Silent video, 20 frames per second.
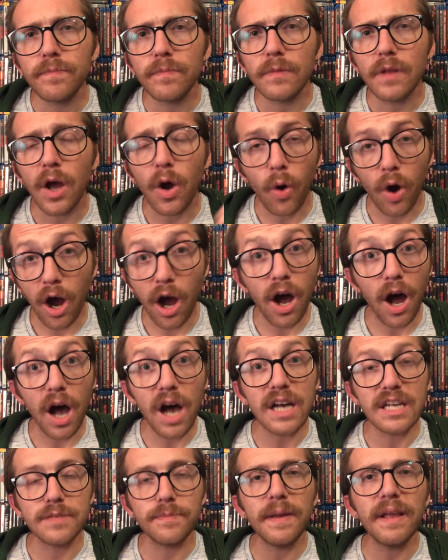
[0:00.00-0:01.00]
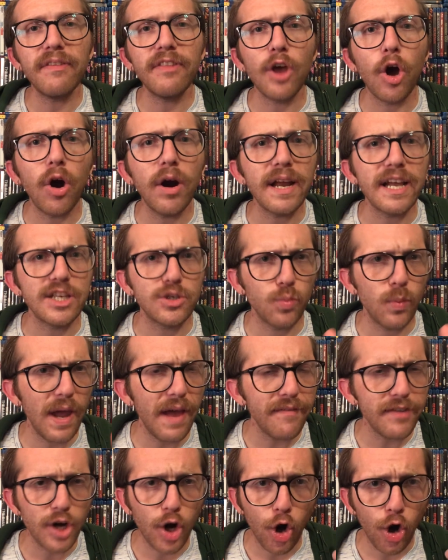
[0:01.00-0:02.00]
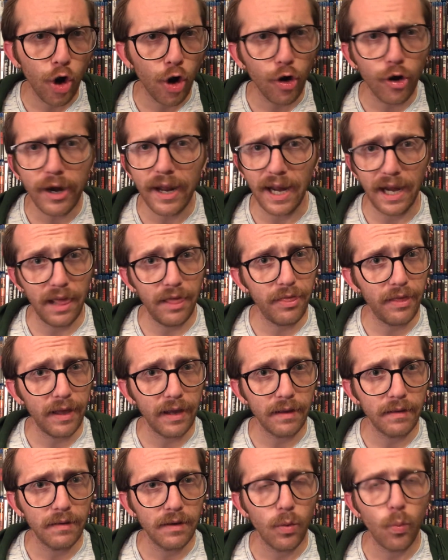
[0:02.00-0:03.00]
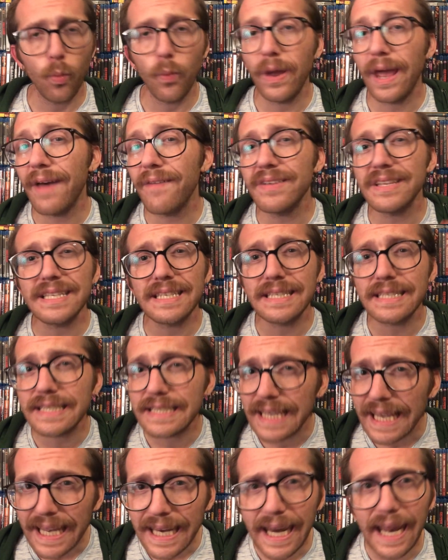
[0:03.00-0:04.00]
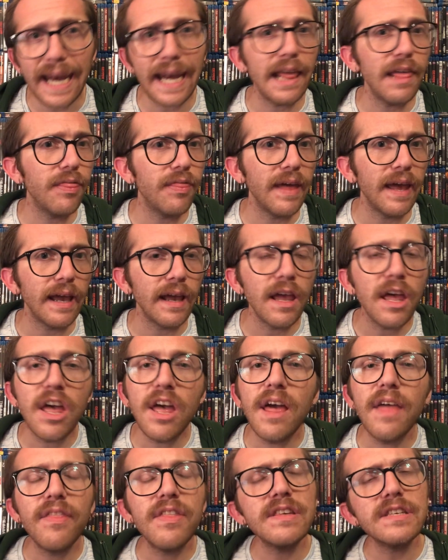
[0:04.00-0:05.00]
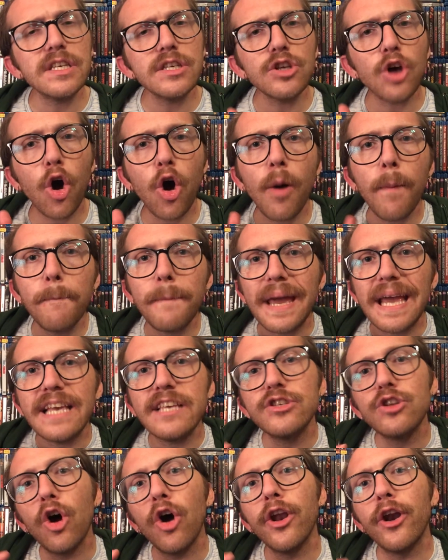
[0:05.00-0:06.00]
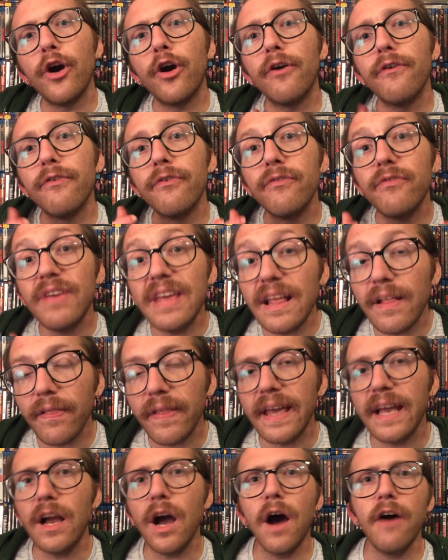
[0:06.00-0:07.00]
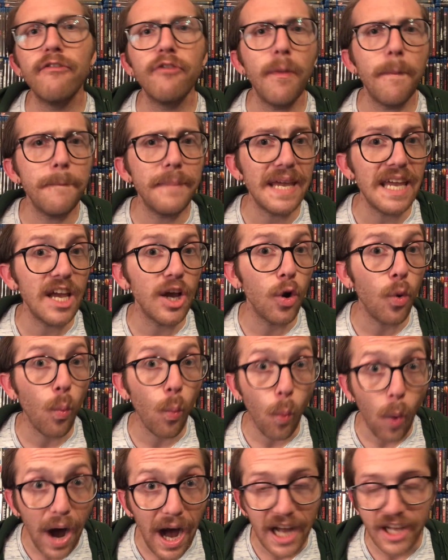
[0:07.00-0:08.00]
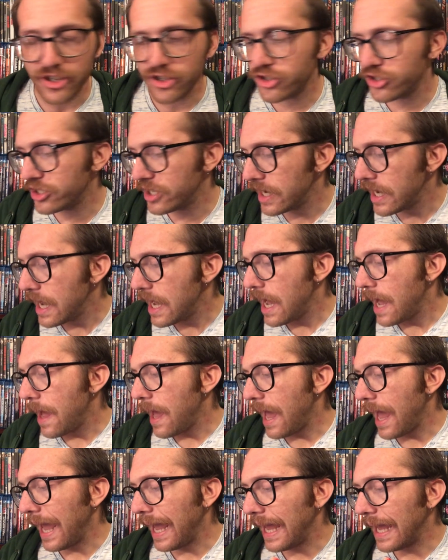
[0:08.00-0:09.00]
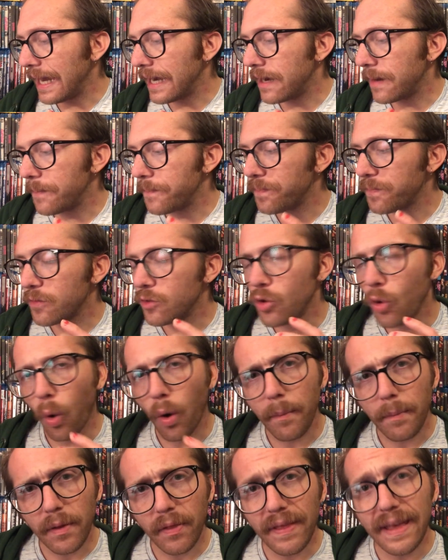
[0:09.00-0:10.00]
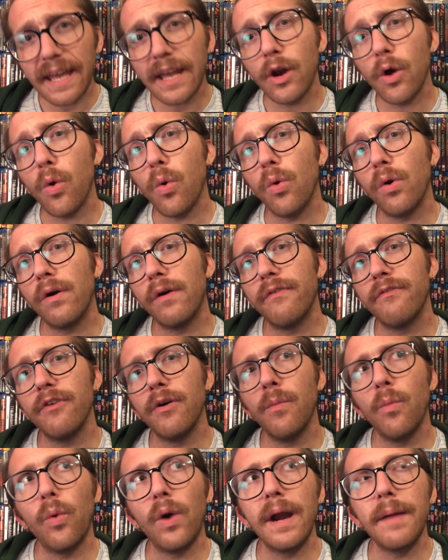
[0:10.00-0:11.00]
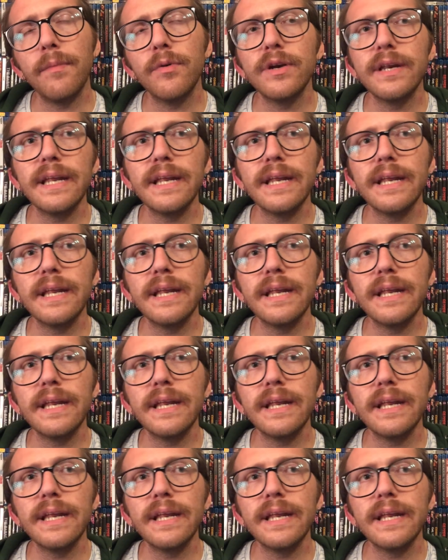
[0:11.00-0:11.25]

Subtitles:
us being the audience, we haven't heard anything. We haven't seen anything. This is all based on her feeling of being watched. And normally in a horror film, we're able to